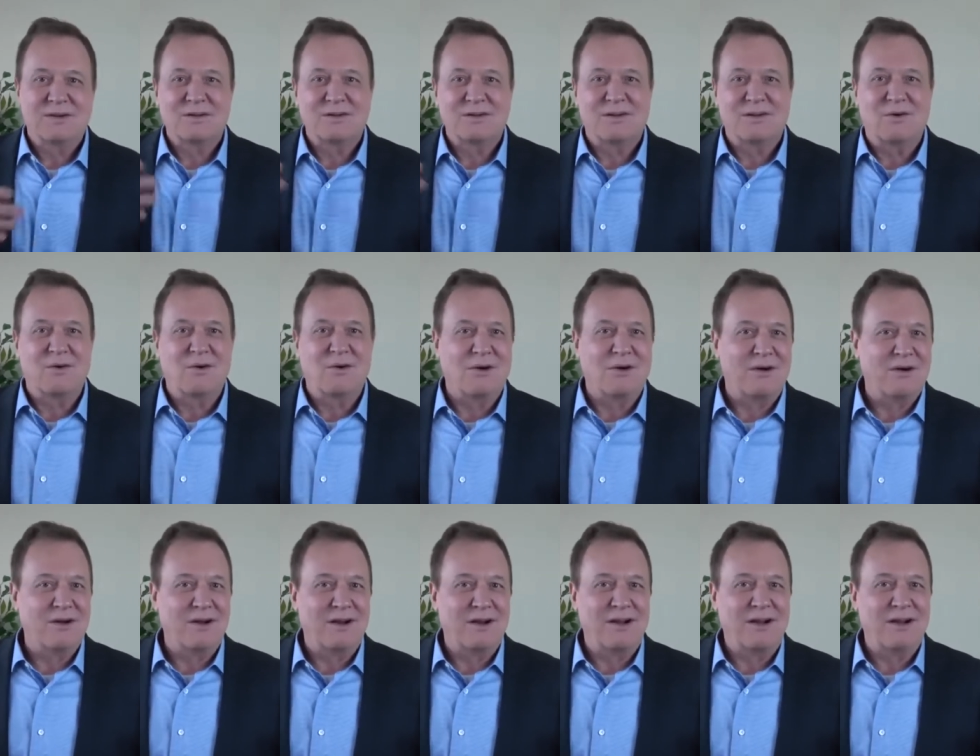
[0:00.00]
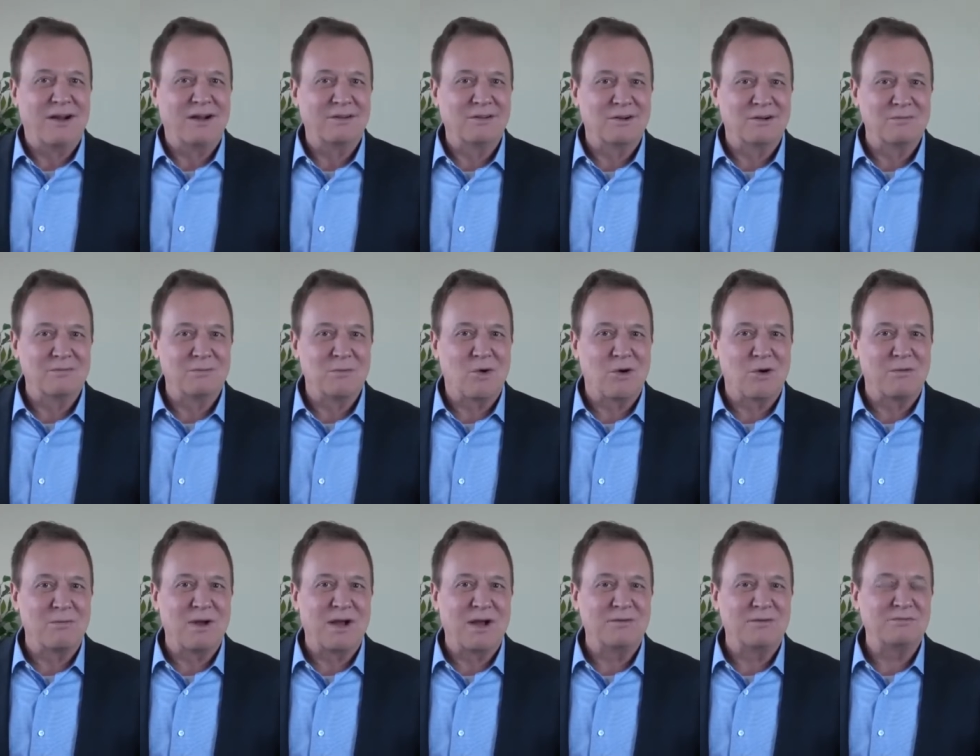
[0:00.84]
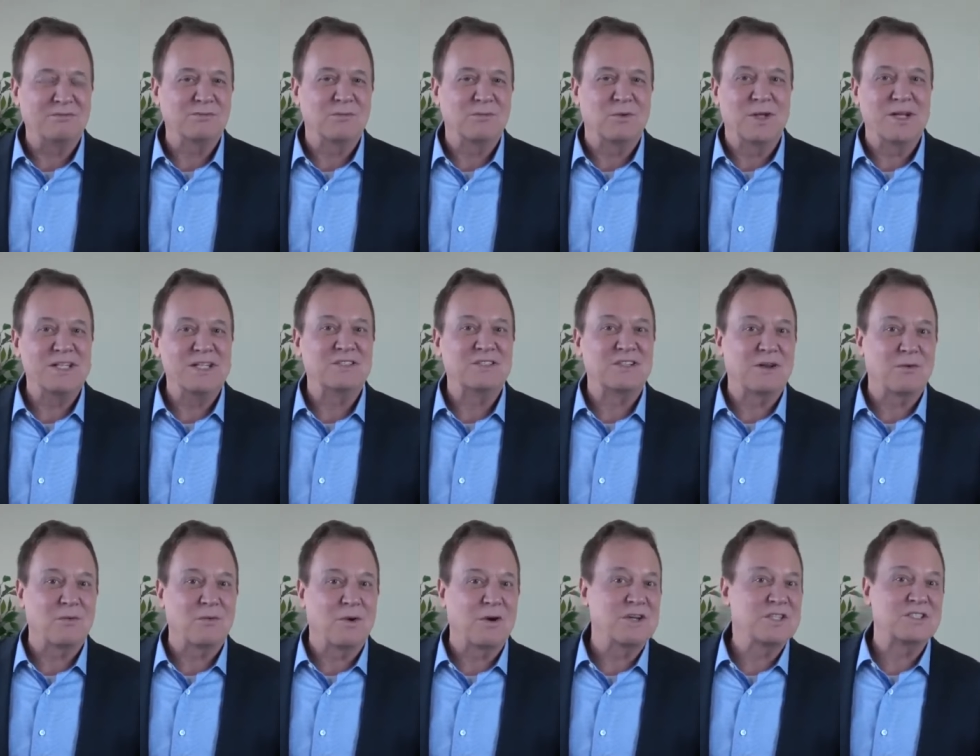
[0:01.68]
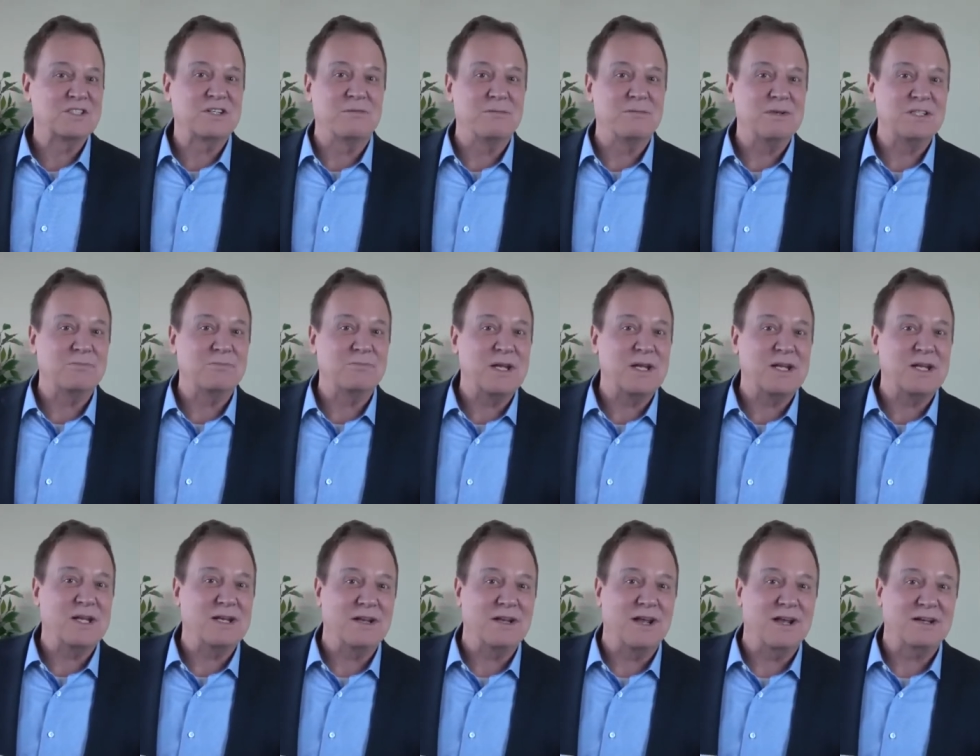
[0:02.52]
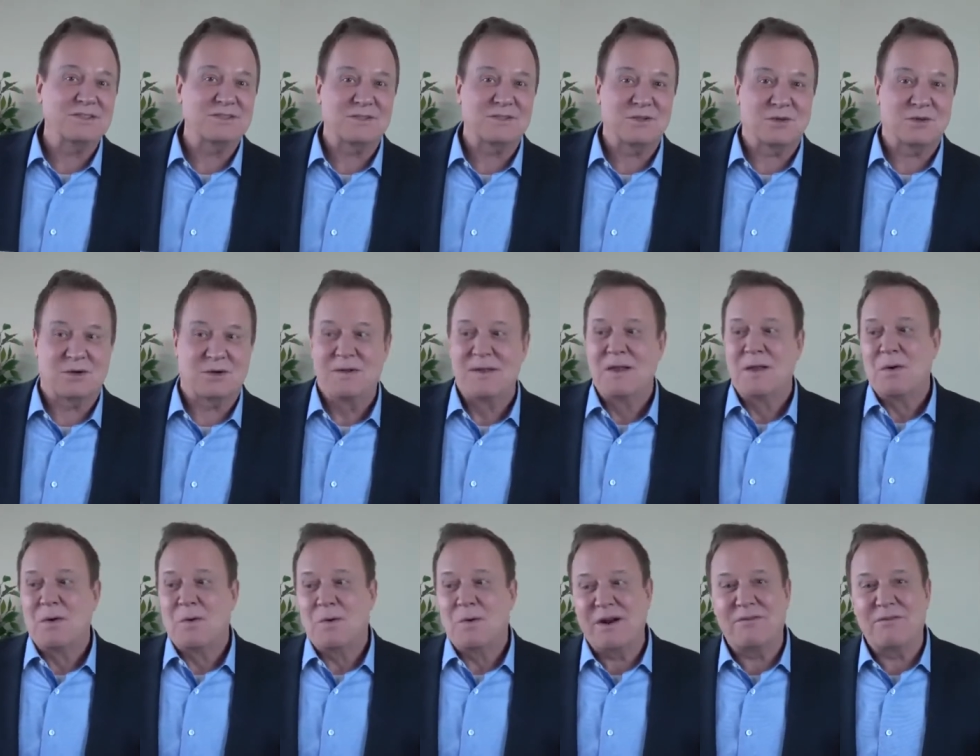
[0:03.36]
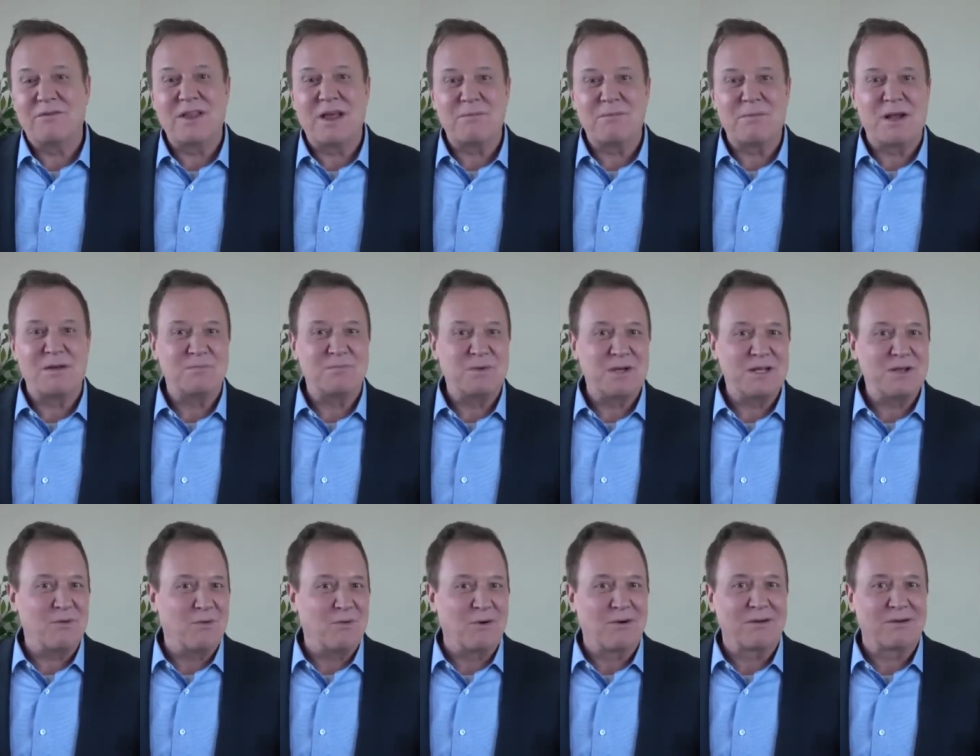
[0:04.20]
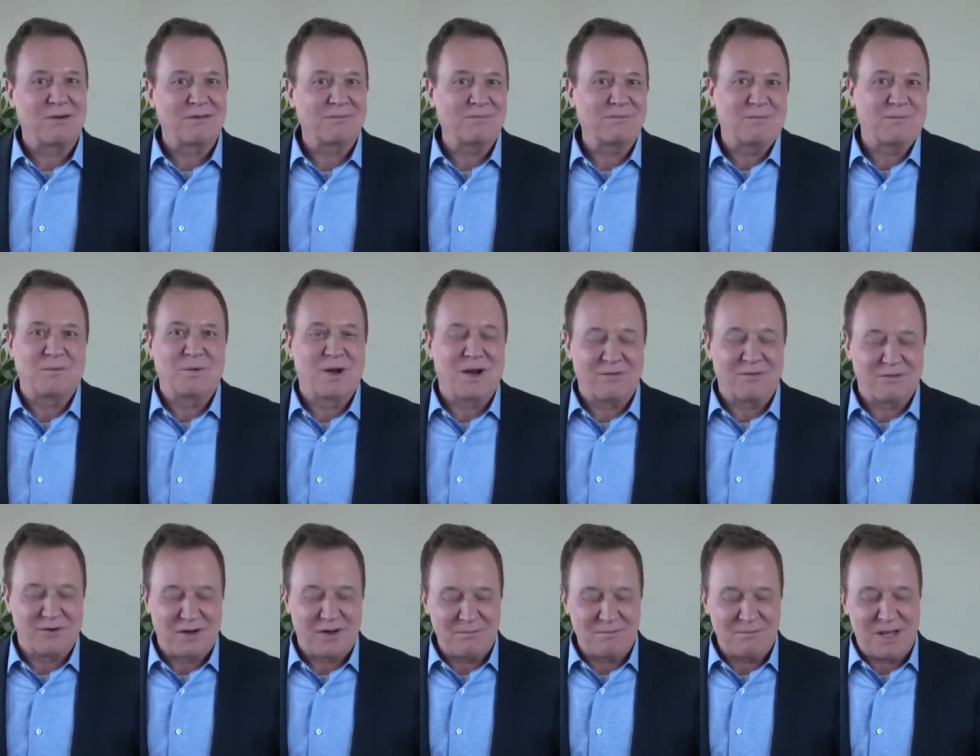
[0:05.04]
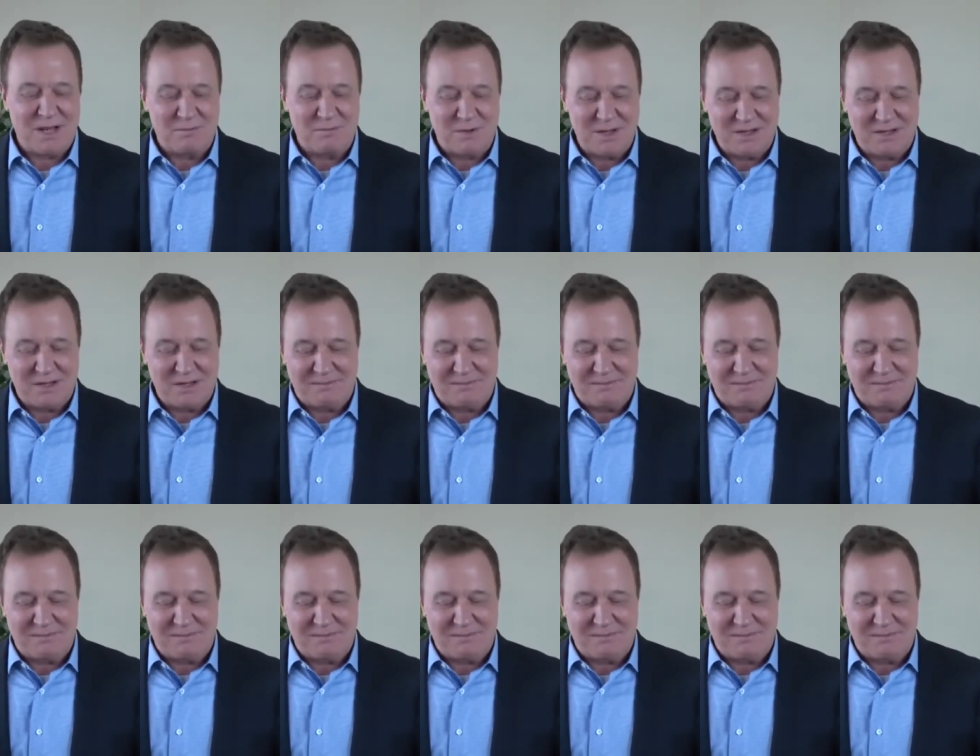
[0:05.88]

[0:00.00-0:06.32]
learn more about where he's going to be speaking next, or whatever that might be, or whatever it may be.